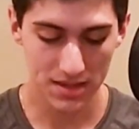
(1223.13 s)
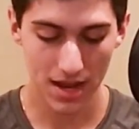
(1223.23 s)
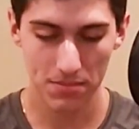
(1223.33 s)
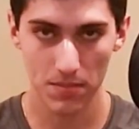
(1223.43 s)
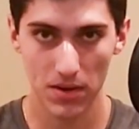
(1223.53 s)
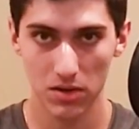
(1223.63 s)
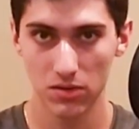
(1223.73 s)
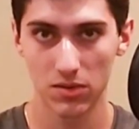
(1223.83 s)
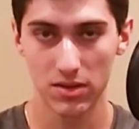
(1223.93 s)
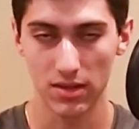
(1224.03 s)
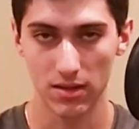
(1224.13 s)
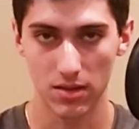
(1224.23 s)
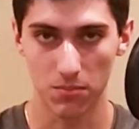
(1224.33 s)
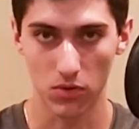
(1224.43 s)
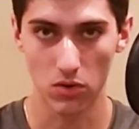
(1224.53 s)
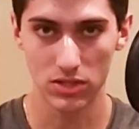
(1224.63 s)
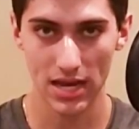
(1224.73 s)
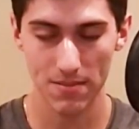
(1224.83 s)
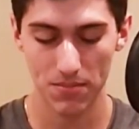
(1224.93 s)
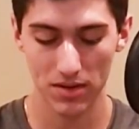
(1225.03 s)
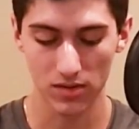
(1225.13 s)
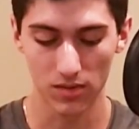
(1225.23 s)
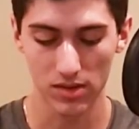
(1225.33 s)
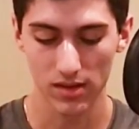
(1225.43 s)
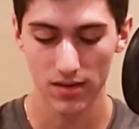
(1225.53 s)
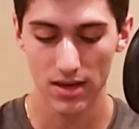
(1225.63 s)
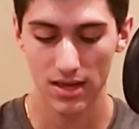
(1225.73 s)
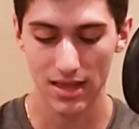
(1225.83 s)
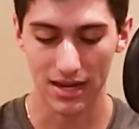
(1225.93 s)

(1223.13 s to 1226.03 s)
These types of puzzles, the pro type puzzles